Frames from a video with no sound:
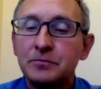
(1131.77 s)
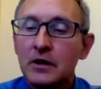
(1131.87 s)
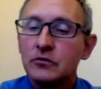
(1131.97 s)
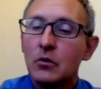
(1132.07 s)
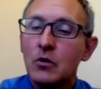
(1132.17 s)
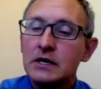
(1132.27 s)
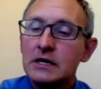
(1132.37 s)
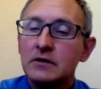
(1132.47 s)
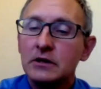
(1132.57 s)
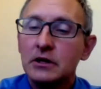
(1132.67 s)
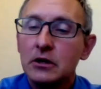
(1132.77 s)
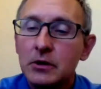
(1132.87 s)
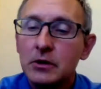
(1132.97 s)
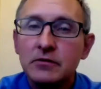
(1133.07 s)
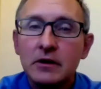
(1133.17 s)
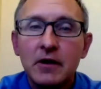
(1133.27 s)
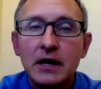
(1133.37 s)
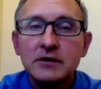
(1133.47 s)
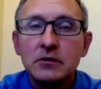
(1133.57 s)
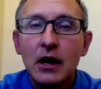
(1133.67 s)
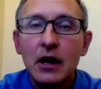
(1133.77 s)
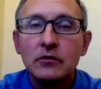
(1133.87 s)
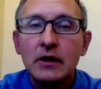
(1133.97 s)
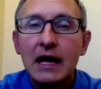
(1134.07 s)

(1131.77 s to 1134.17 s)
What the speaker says: So I want to give a little bit of advice about